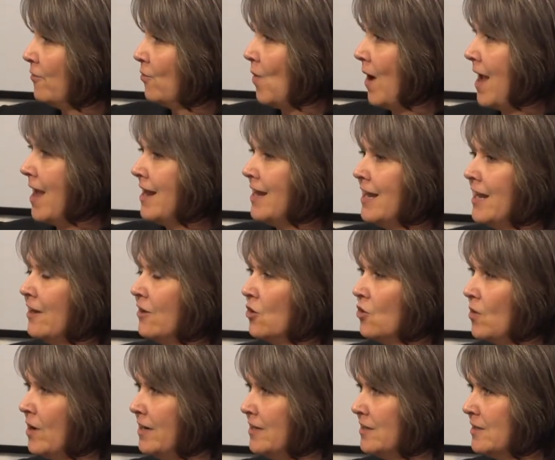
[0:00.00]
when in
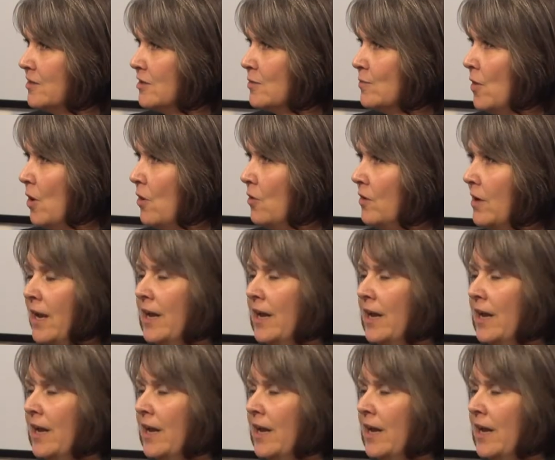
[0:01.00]
crisis mode,